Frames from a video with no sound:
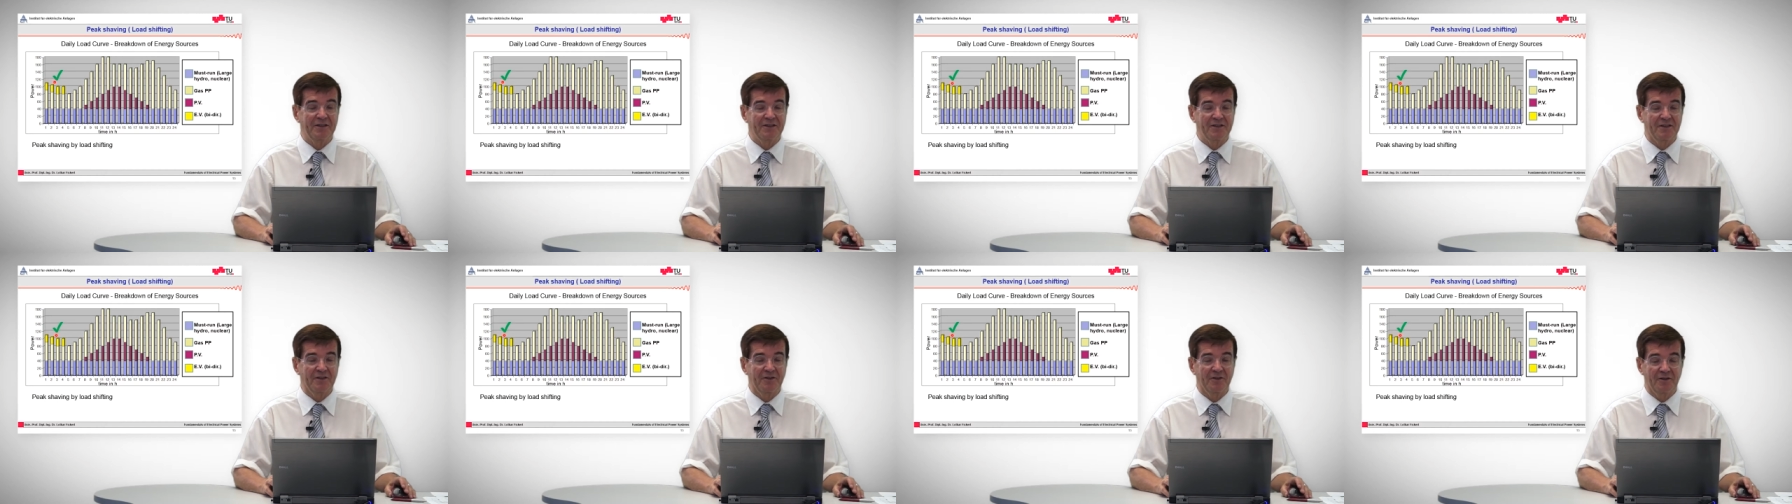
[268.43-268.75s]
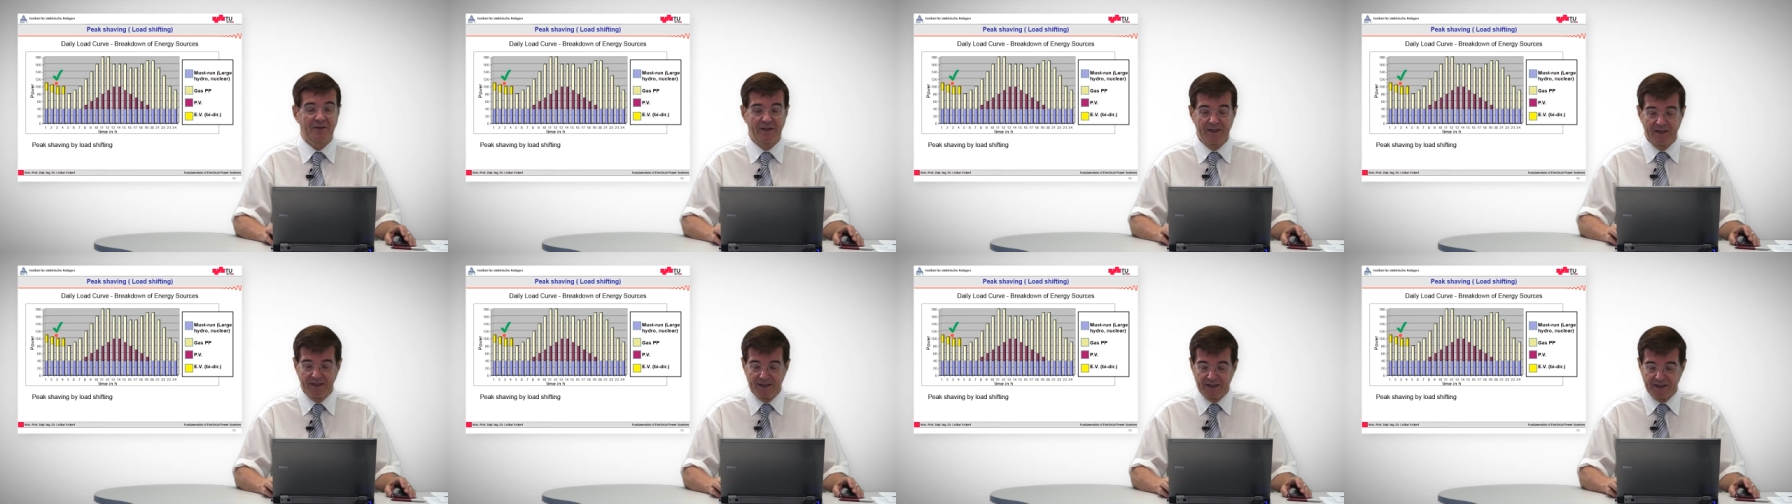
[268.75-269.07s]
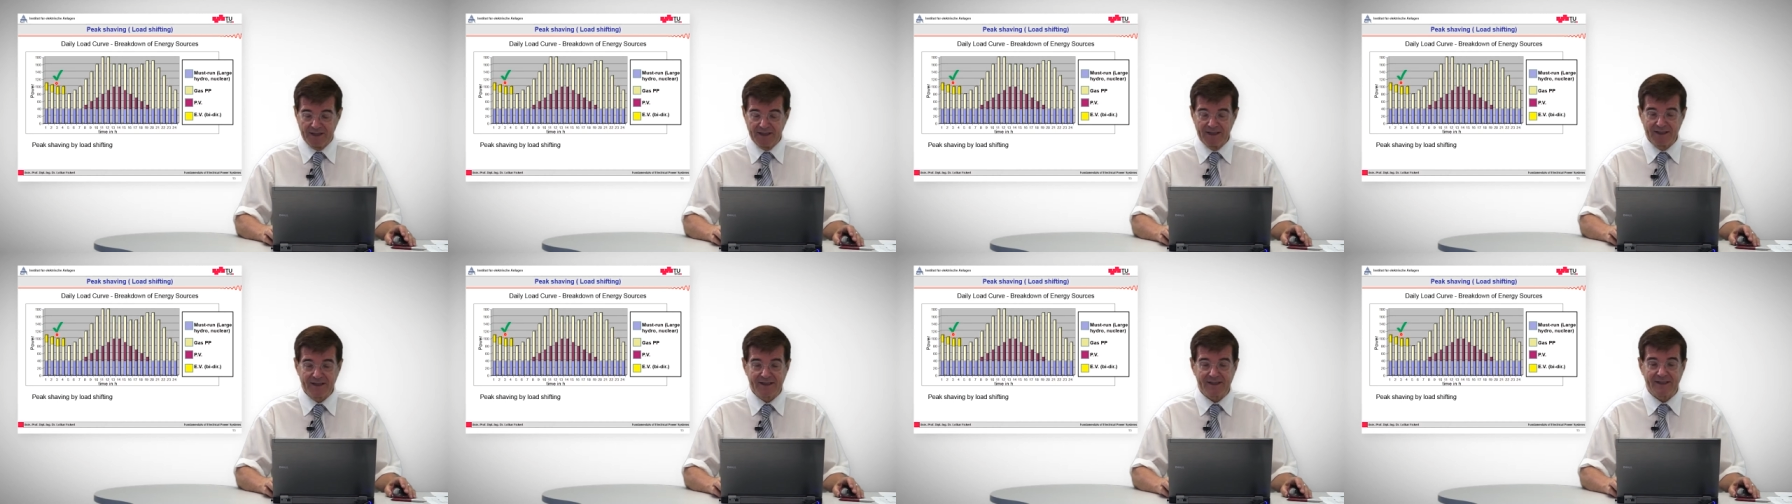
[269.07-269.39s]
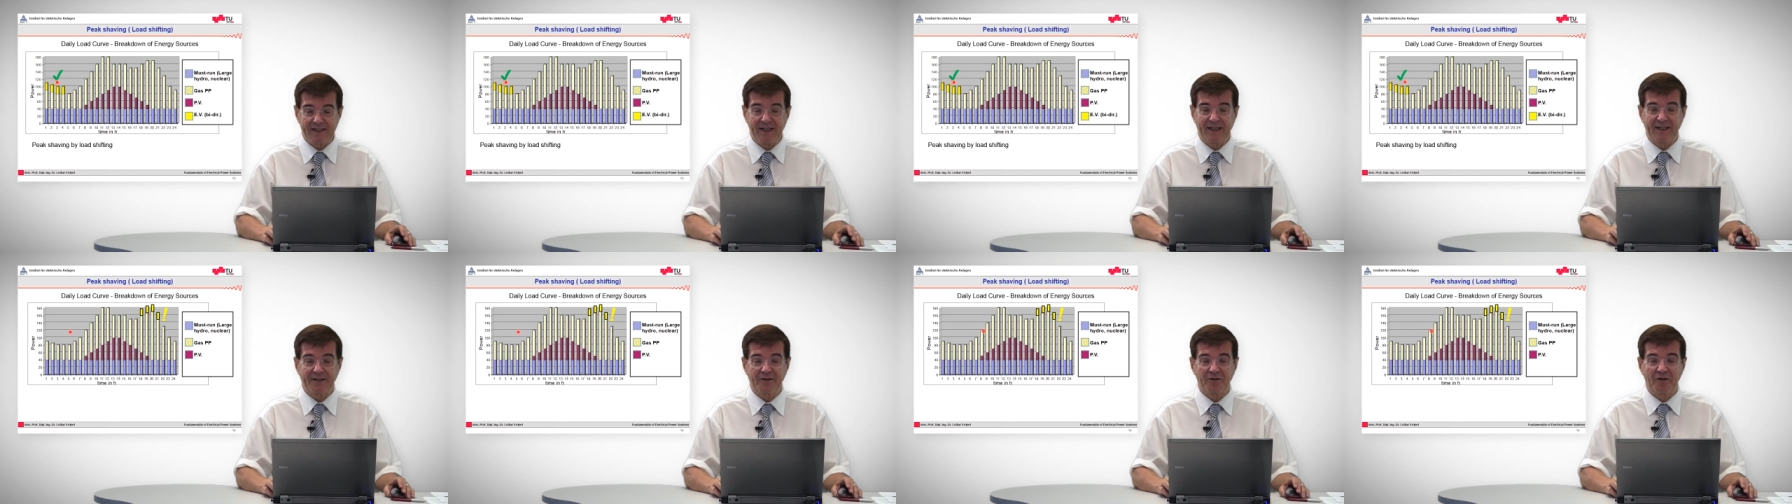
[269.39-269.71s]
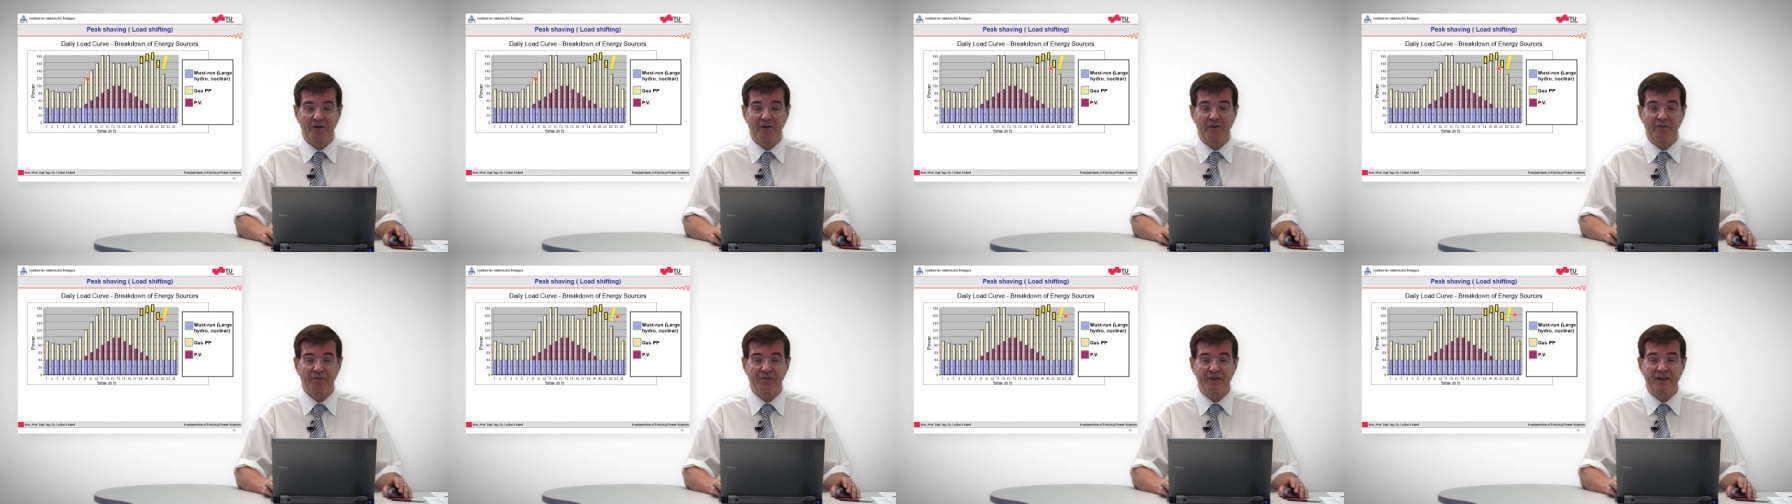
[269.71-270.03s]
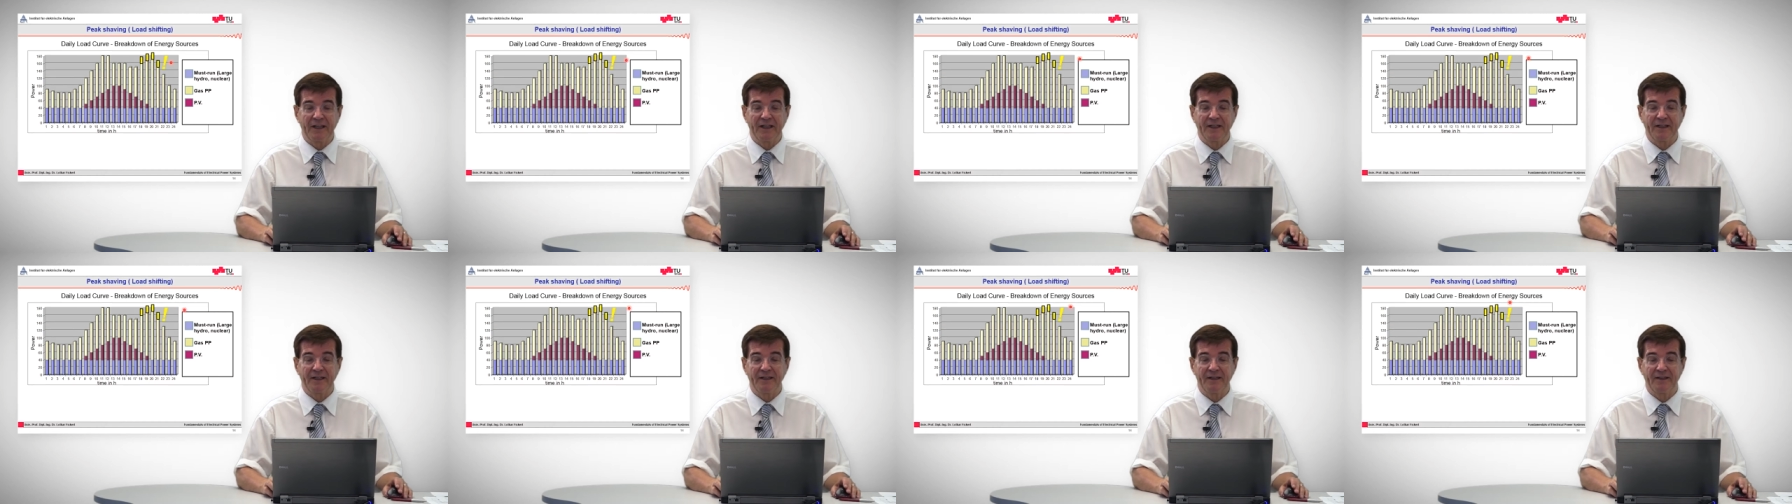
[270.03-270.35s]
So Instead of
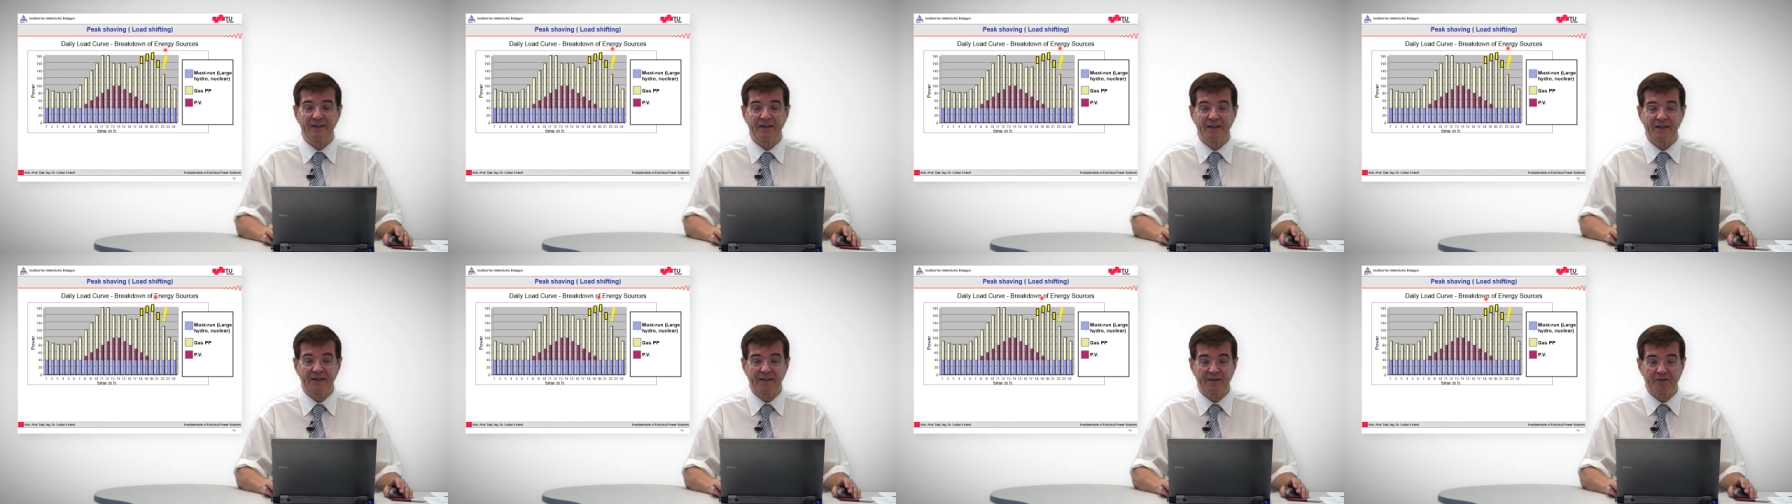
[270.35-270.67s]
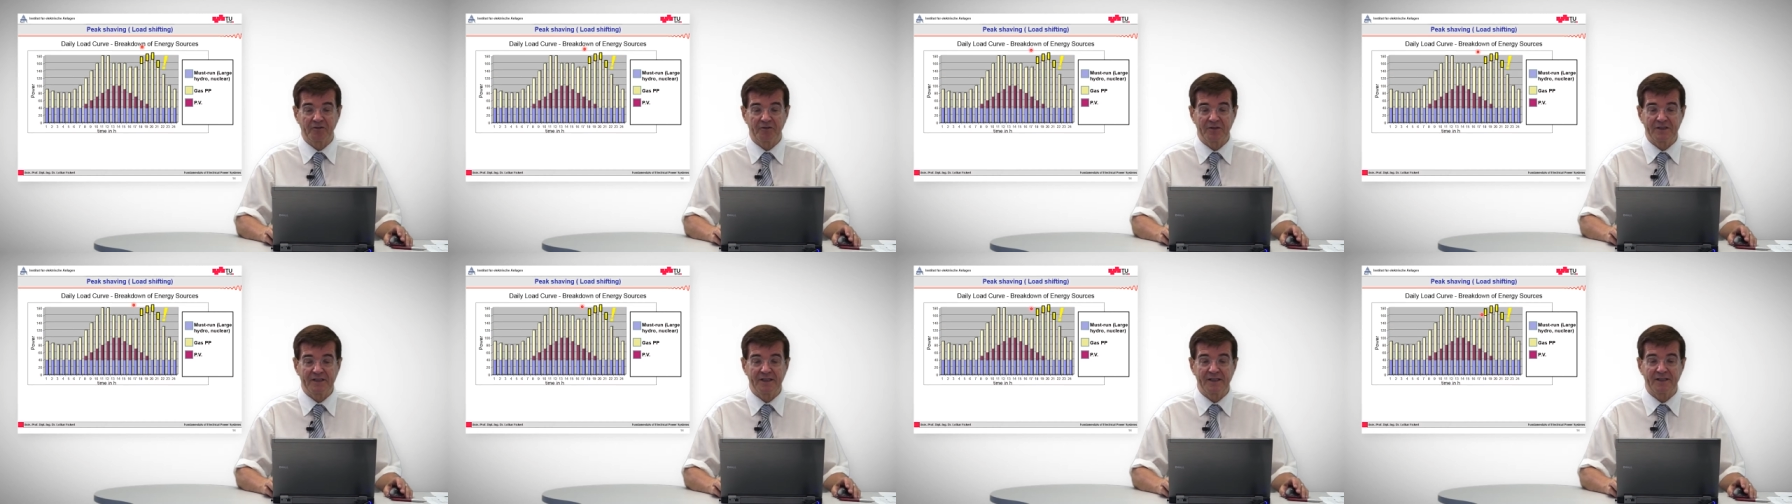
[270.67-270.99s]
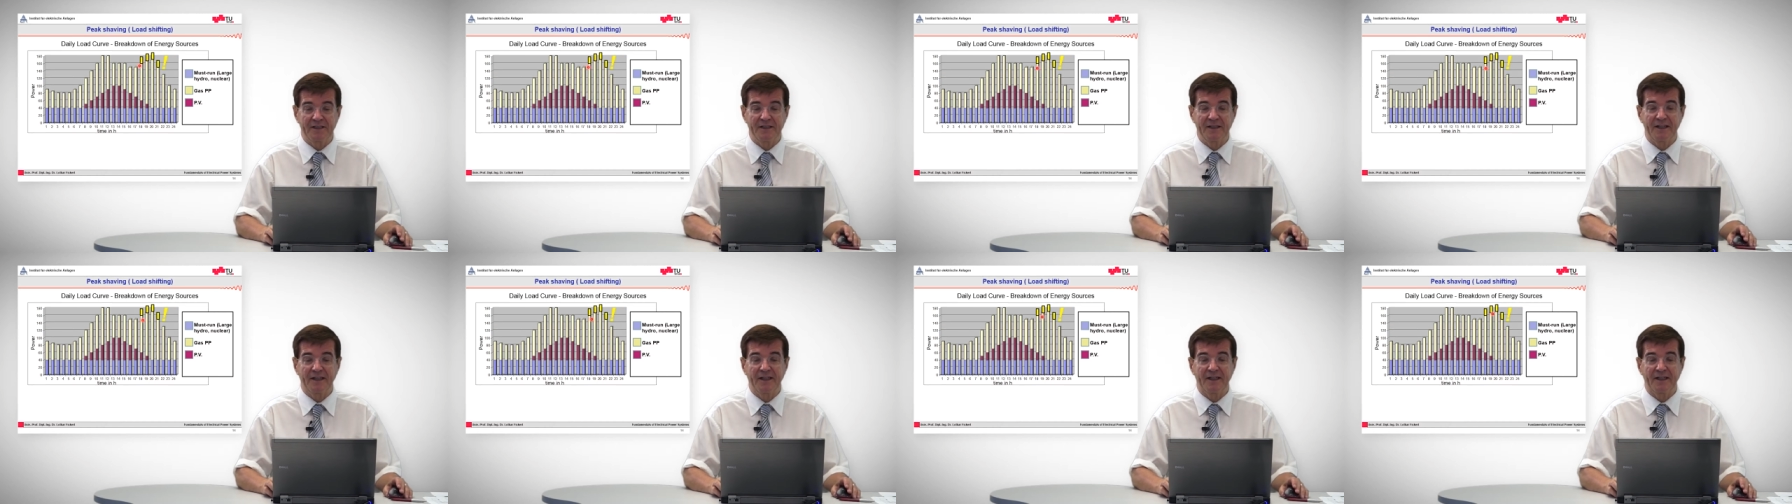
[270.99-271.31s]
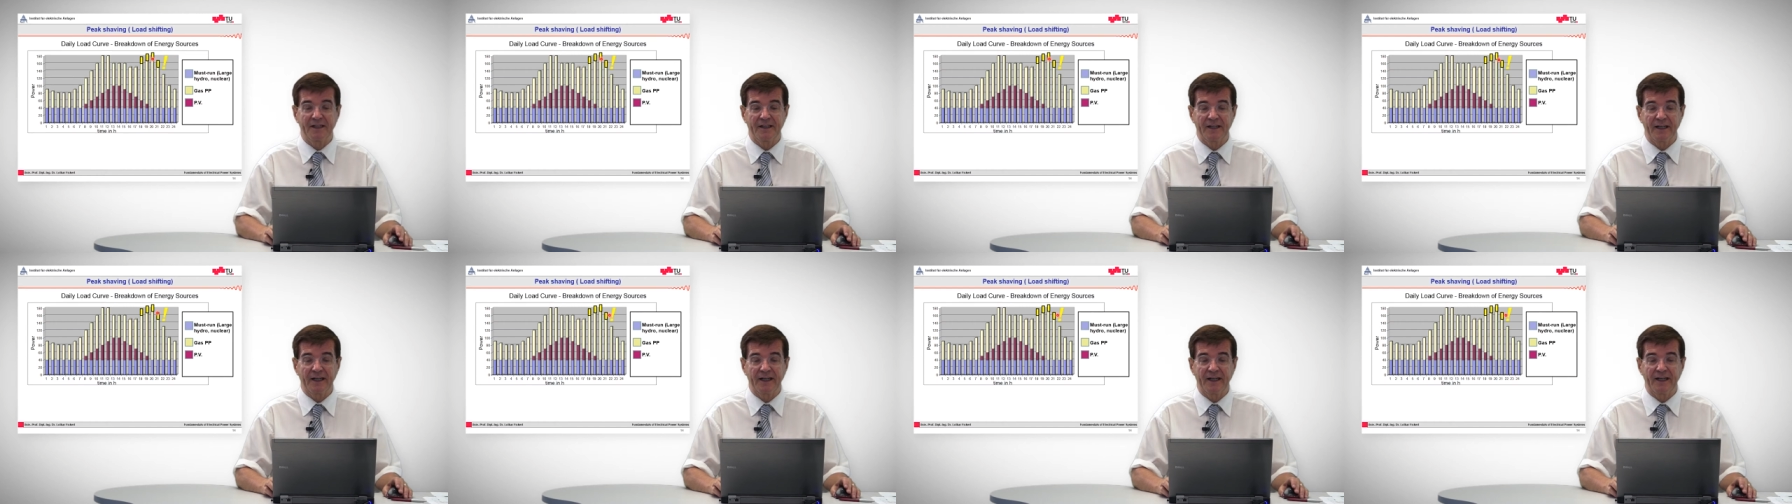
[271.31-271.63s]
taking the electricity and